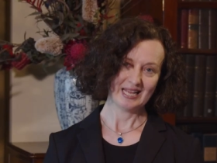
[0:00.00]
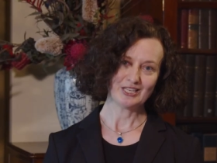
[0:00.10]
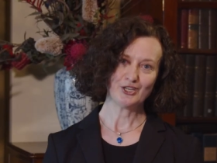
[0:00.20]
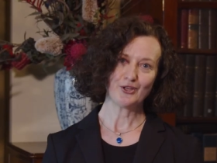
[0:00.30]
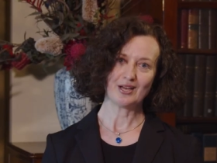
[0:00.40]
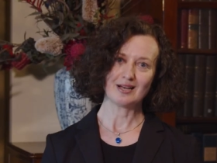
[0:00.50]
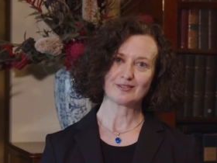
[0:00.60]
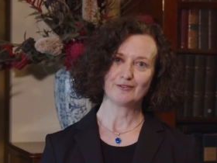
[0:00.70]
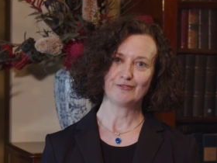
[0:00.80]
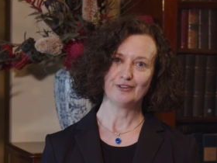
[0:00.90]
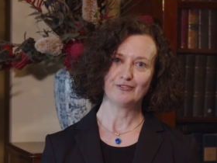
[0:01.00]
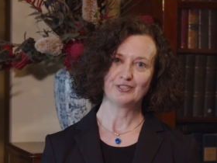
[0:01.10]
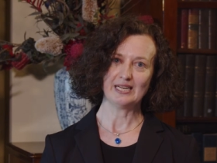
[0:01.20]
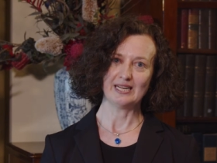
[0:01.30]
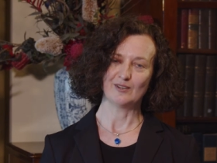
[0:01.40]
In
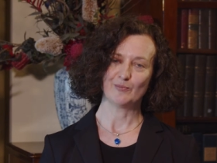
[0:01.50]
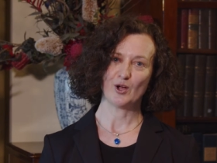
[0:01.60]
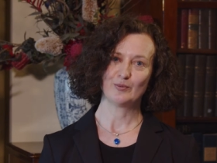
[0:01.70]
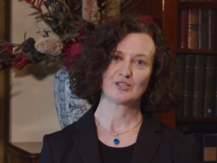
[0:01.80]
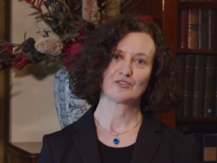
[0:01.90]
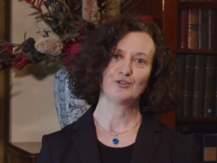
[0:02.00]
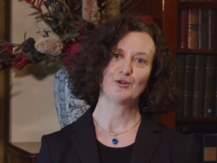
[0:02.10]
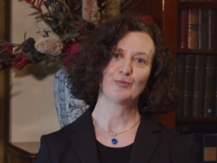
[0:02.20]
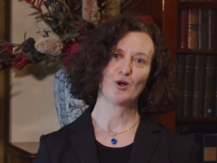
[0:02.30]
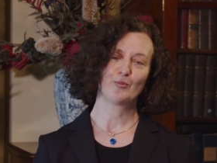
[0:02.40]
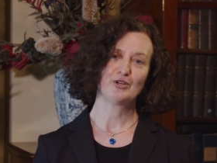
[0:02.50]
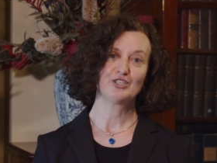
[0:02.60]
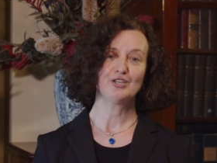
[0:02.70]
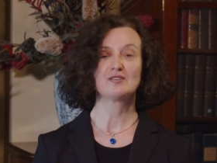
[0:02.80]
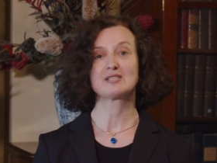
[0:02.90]
2015, Melbourne's food bowl
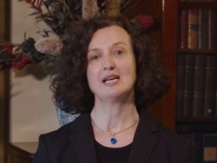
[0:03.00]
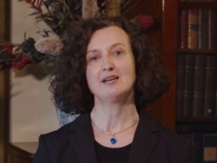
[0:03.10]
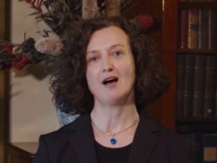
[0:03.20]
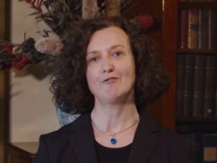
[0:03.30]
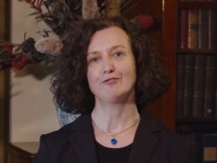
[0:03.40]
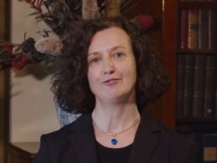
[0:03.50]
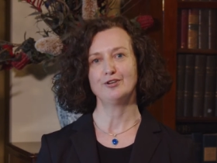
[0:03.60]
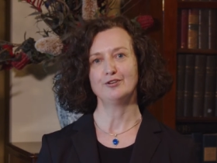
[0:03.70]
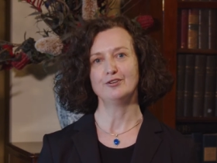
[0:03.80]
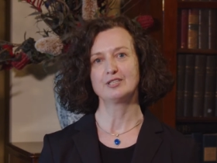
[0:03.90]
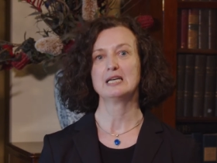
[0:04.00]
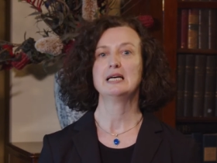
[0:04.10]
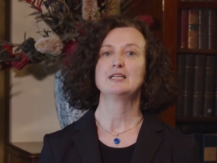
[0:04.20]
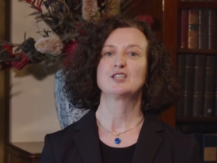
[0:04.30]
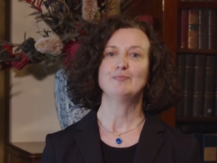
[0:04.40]
produced enough food
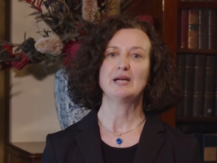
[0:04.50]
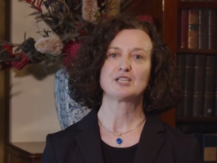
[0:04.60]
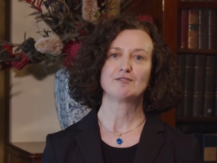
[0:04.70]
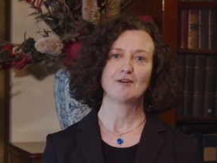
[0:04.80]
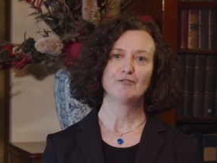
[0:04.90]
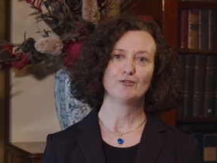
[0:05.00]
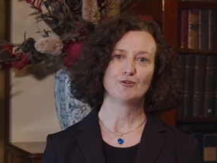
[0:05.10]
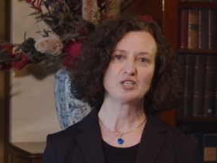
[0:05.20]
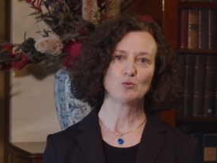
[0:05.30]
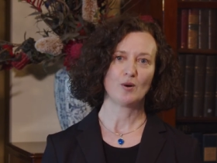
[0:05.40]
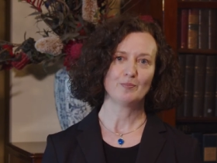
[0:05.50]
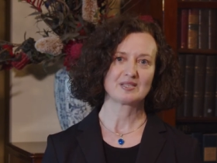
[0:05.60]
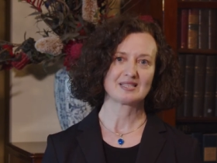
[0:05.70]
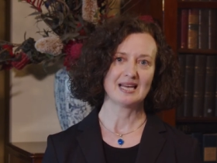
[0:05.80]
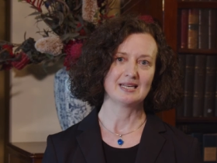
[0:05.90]
to meet around
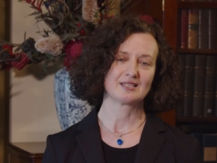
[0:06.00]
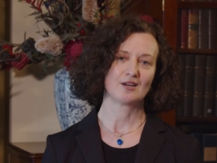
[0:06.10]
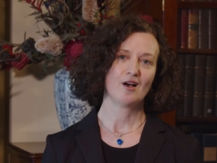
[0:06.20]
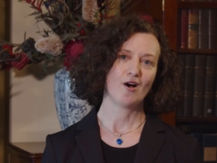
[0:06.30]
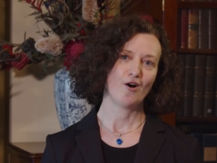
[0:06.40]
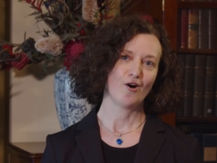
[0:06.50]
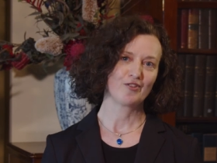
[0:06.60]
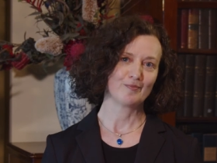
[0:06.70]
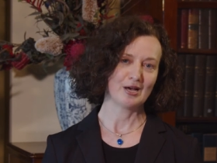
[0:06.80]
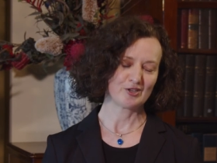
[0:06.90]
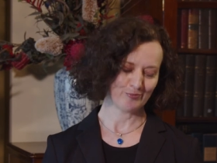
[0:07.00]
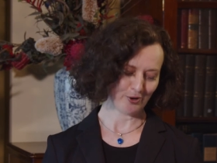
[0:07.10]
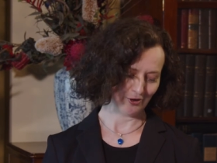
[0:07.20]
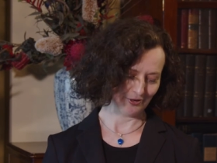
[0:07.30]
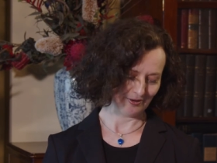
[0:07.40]
41% of the
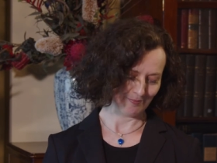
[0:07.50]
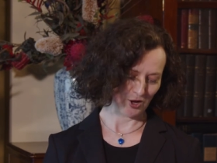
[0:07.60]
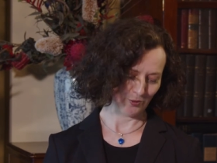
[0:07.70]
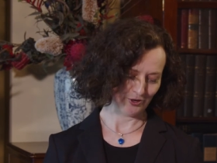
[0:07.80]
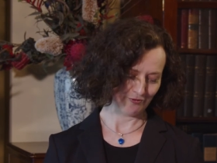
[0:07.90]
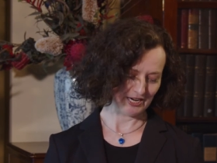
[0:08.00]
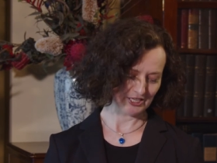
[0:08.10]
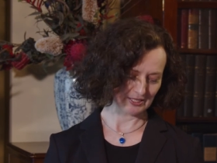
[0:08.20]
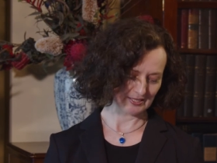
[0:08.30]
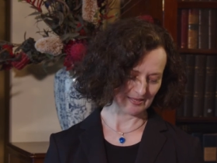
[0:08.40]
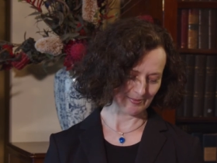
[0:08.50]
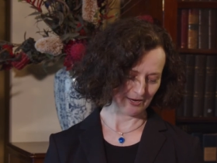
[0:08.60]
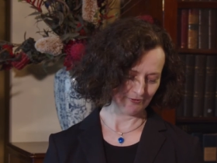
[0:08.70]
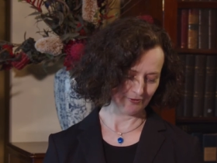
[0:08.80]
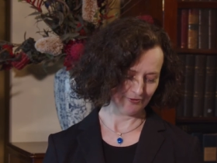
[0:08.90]
metropolitan Melbourne region's
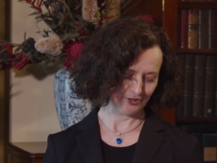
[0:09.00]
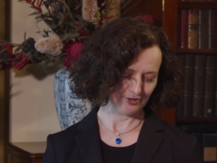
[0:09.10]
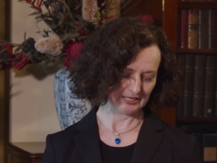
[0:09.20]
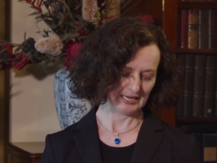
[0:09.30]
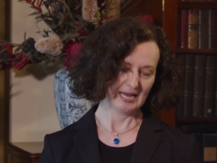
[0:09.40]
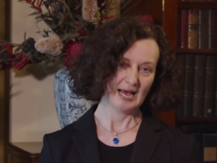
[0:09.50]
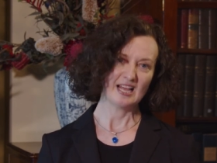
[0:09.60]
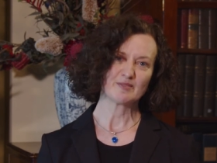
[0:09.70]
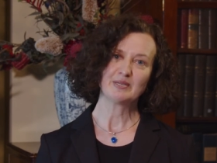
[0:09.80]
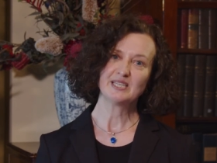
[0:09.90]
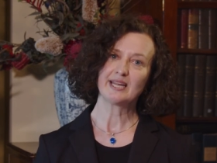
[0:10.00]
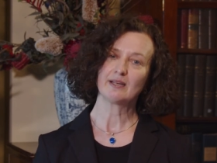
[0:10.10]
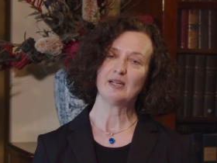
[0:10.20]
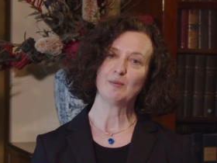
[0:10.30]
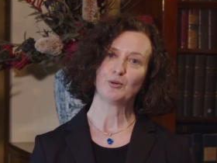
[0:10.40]
demand for food. And it's
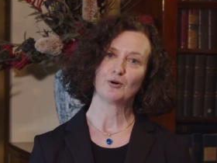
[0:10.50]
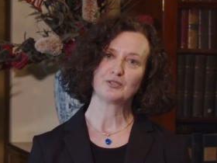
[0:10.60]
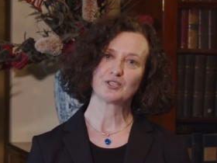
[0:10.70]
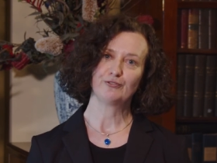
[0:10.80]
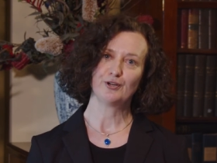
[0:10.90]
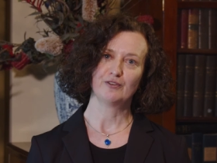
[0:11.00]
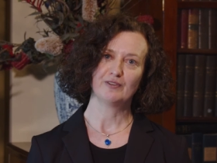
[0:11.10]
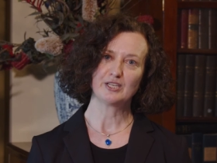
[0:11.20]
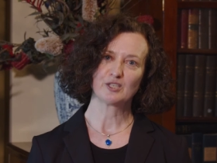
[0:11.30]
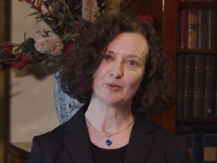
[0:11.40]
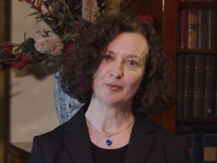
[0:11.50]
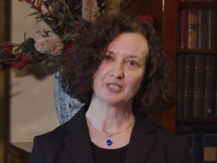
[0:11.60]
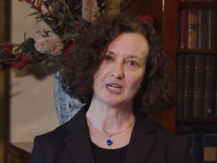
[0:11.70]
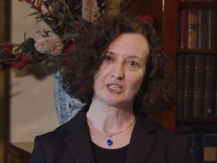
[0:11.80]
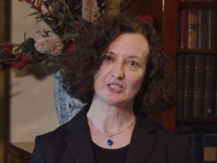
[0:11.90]
particularly important to fruit and vegetable
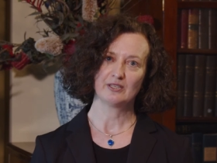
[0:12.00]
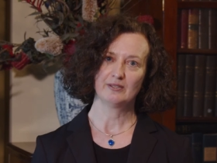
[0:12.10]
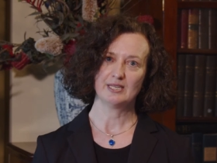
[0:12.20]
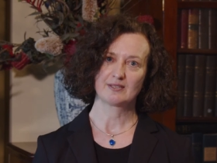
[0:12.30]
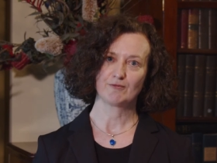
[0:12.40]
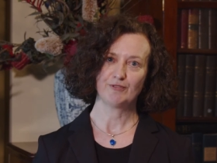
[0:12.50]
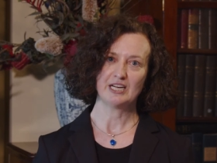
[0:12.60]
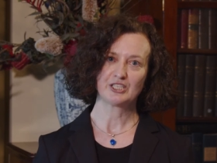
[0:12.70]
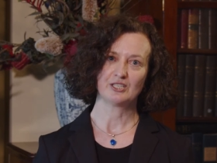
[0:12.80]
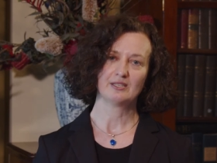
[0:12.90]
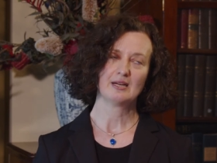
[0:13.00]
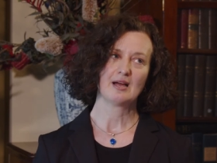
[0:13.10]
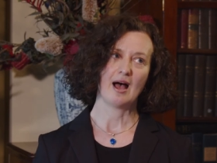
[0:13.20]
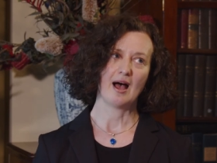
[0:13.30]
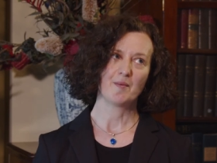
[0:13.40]
production, and this region
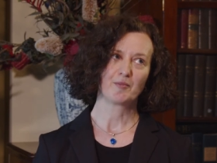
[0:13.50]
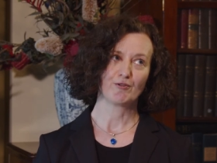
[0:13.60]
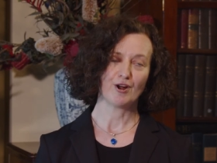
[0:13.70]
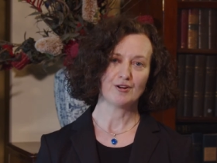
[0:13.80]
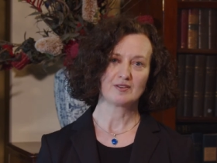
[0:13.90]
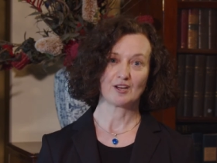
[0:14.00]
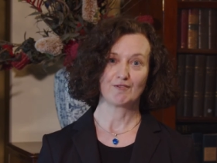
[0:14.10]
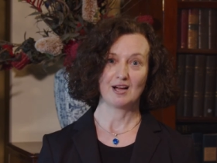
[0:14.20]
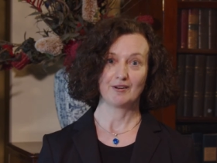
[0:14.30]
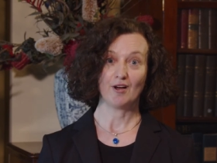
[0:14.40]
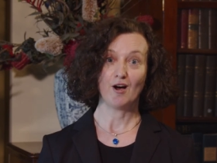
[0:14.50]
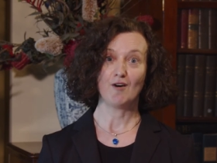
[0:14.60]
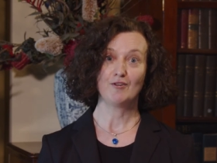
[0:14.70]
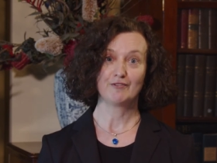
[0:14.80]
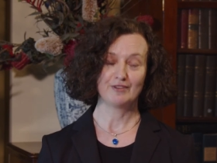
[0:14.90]
grows around
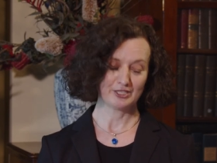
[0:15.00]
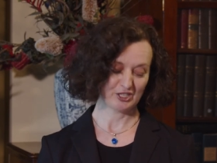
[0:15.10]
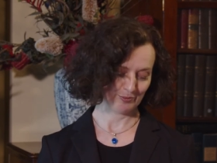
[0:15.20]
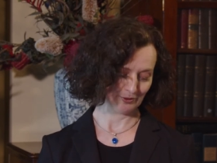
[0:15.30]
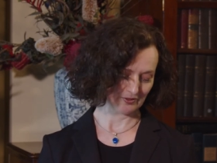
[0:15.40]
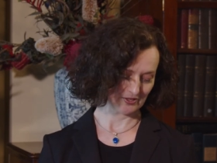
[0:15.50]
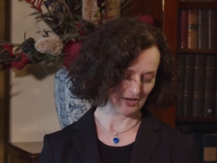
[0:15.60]
half of the vegetables